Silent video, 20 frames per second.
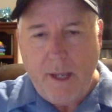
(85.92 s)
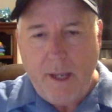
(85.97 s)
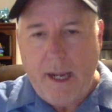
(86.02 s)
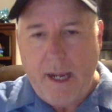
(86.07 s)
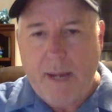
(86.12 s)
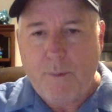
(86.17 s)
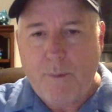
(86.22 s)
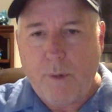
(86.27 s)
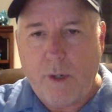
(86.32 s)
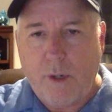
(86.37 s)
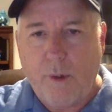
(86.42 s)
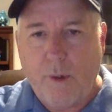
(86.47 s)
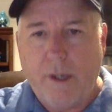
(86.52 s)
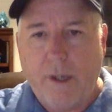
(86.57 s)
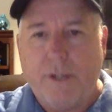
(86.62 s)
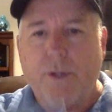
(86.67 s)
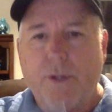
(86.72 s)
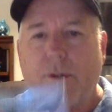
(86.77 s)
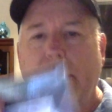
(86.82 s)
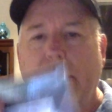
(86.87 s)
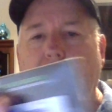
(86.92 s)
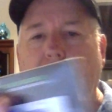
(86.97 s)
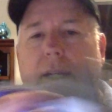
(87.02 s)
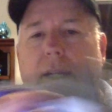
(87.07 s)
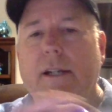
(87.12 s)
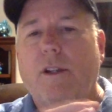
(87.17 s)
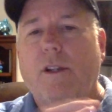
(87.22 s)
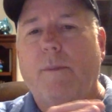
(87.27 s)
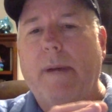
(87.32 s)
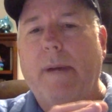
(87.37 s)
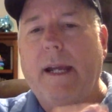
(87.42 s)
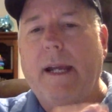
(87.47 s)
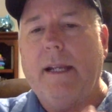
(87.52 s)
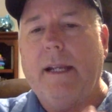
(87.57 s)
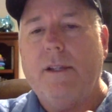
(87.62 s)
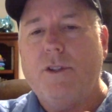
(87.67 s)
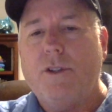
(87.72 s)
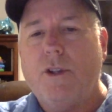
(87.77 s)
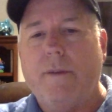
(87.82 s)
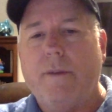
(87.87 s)
And we're going to cut into the
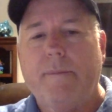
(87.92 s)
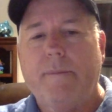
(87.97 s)
package.